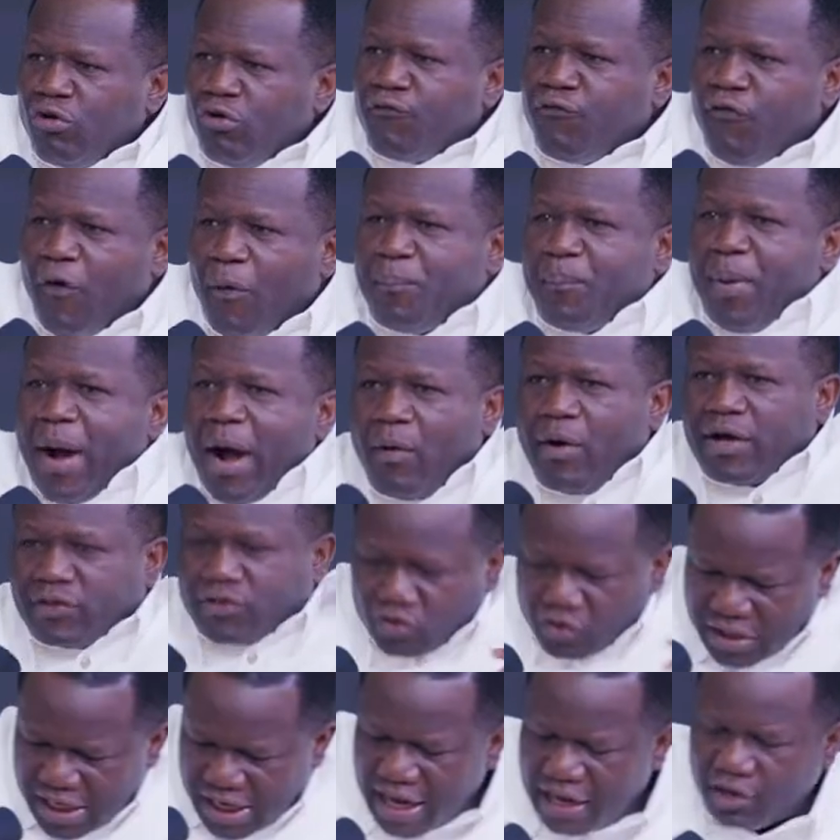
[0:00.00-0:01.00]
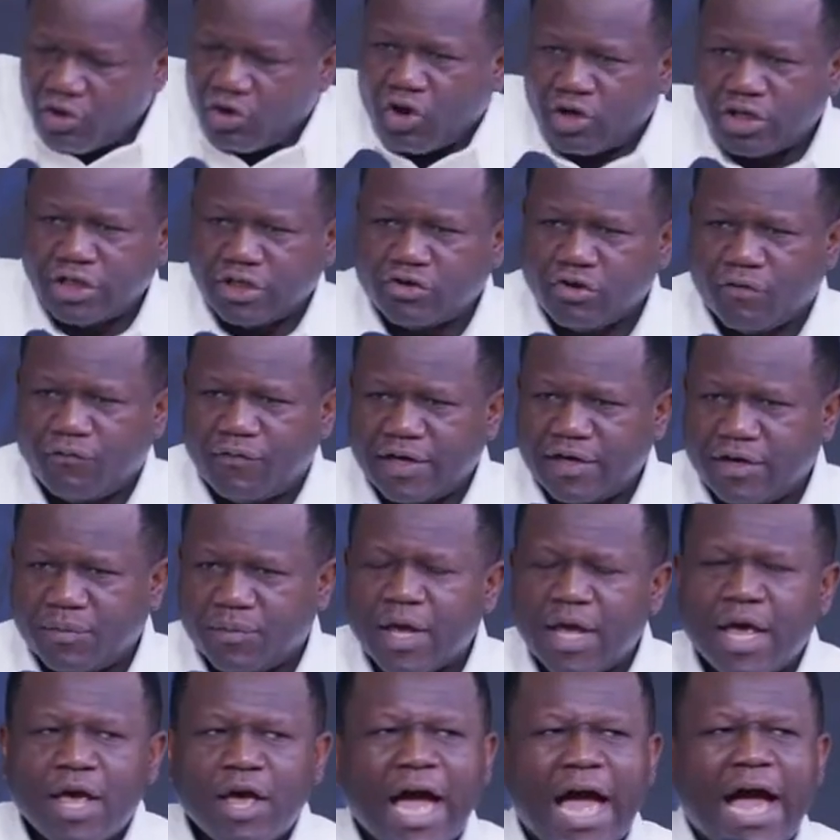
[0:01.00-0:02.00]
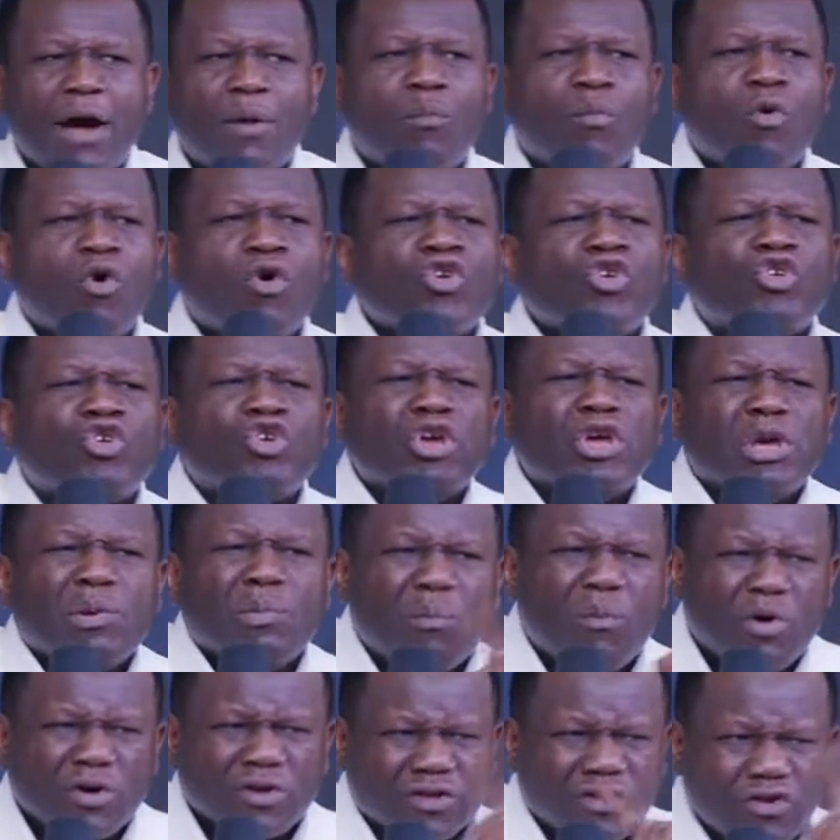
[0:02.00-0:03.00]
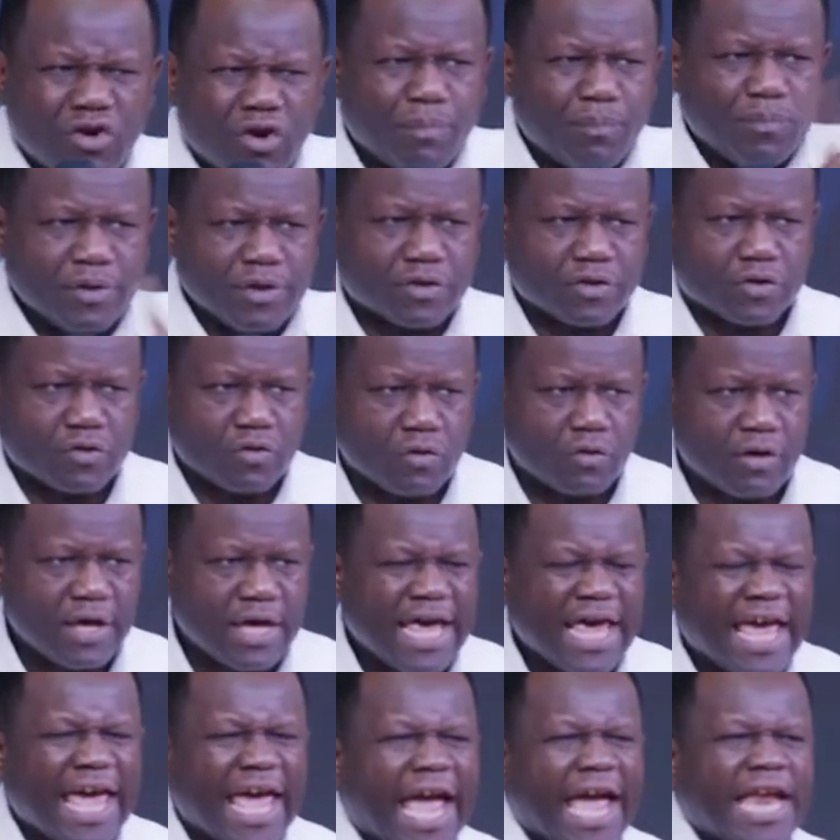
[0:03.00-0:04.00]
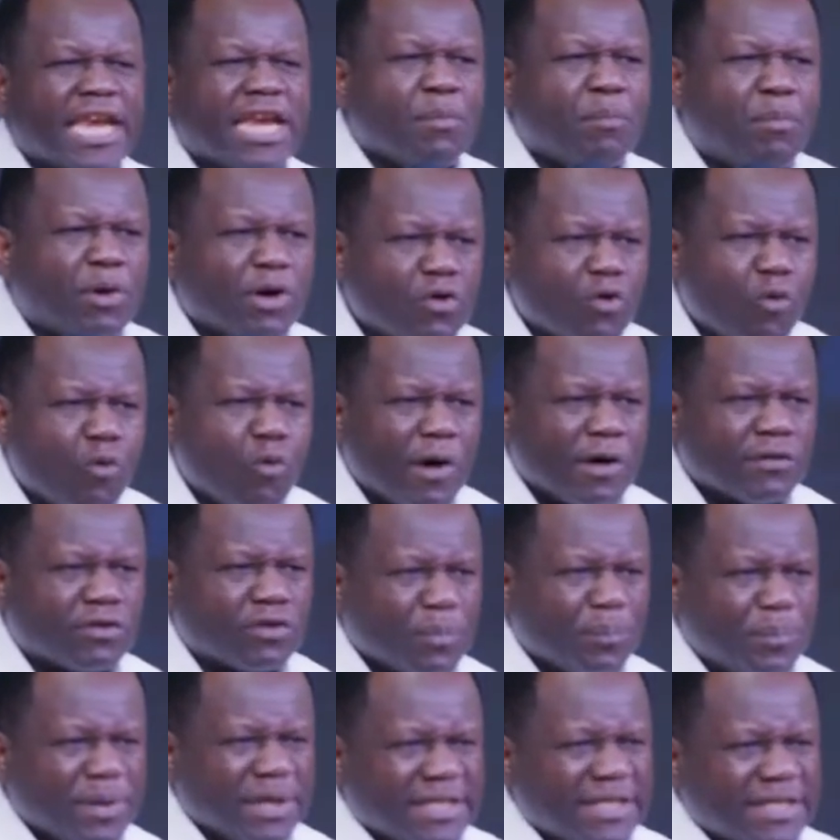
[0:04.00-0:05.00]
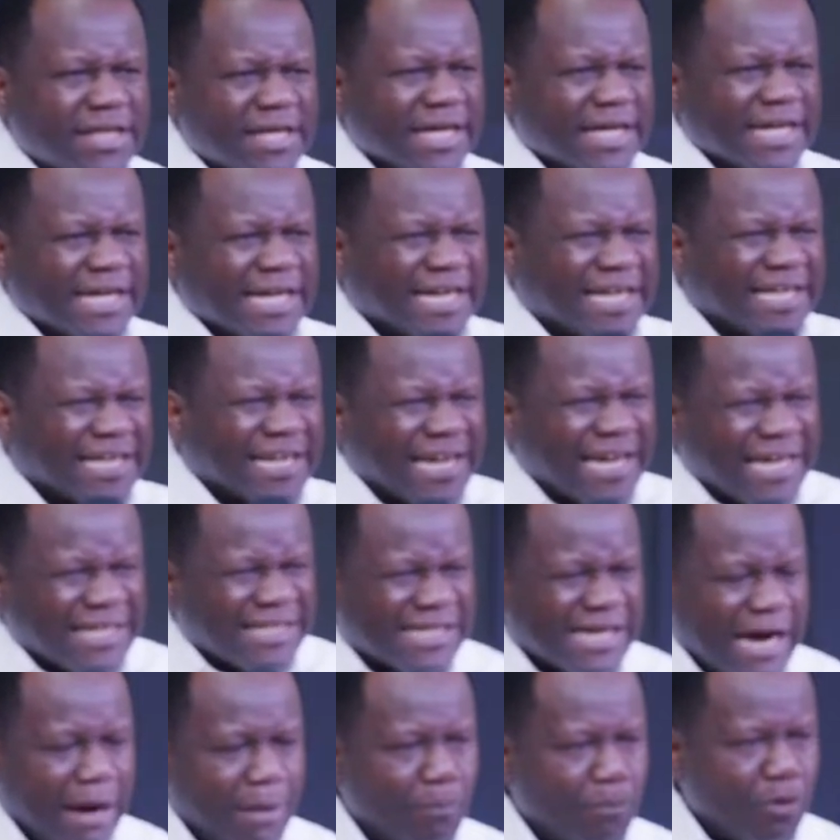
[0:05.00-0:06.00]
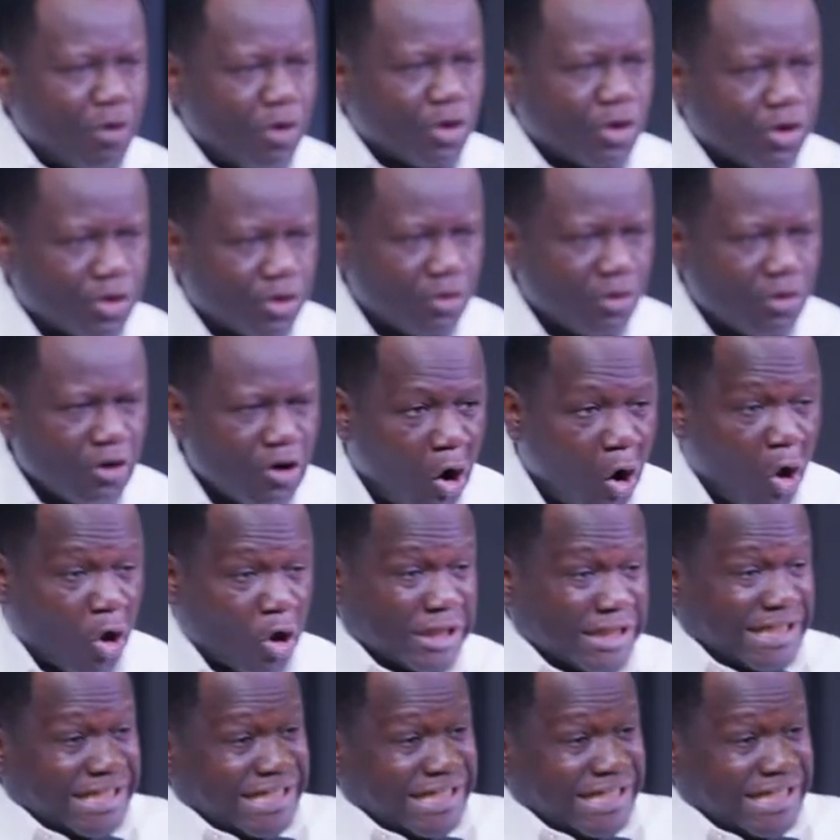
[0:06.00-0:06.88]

for power so they can lord it over them. Among you, it must not be so. Anybody who wants to be great among you or the